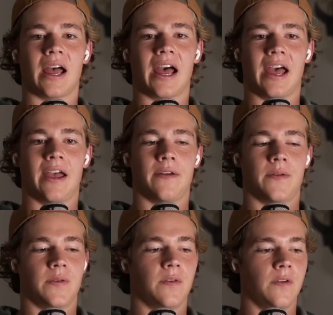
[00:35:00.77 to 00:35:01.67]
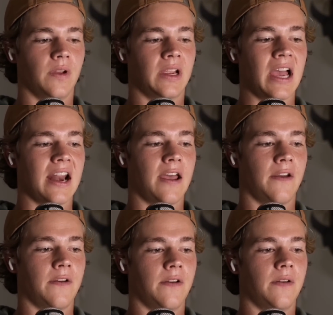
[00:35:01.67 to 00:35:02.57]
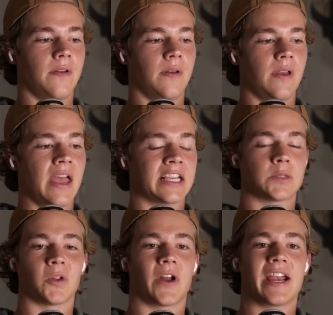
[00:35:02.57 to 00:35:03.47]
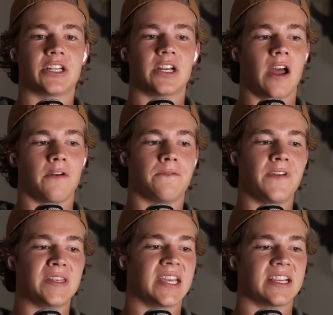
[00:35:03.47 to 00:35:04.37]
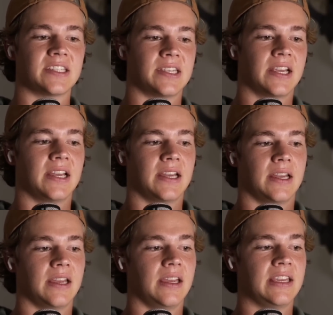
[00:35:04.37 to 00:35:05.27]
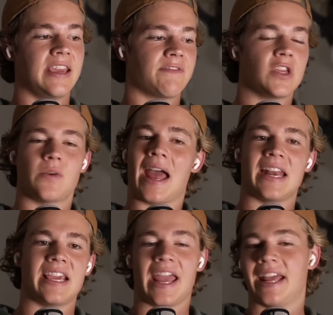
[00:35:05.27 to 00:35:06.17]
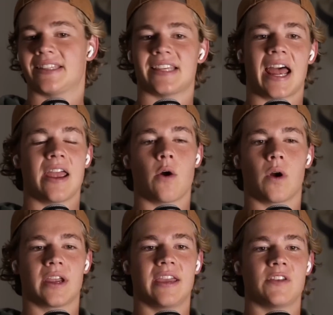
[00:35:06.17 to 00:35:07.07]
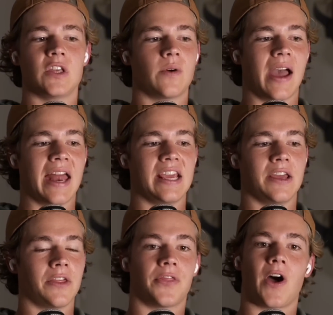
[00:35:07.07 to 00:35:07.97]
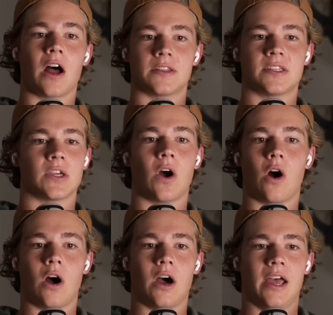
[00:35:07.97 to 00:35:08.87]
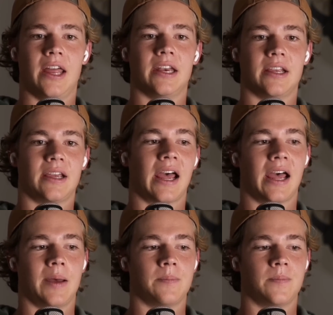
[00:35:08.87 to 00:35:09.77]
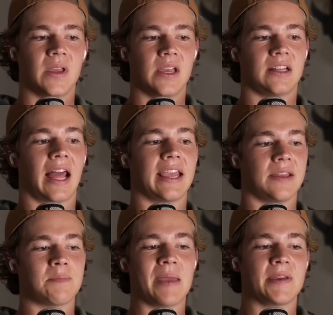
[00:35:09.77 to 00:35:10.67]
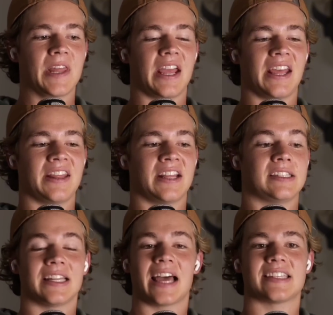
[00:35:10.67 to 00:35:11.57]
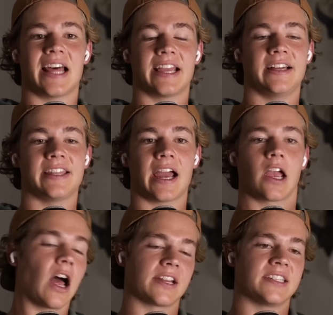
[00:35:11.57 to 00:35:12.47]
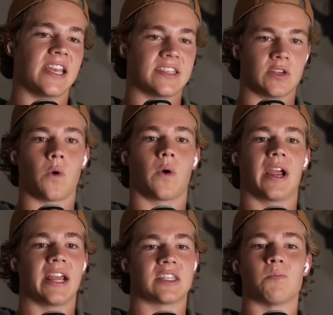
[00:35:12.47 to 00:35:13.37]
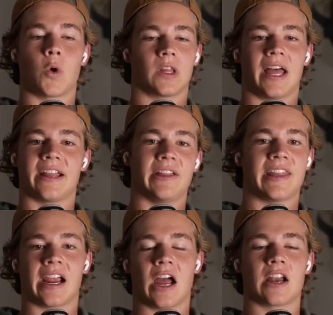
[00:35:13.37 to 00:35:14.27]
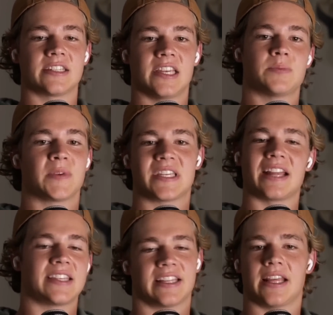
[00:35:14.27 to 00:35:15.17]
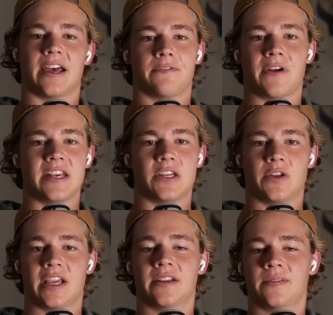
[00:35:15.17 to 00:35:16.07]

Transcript: kind of exploration of physics given you any insight or given you any thoughts on like maybe that it's less likely that God exists or it's more likely that God exists, besides like the fine tuning?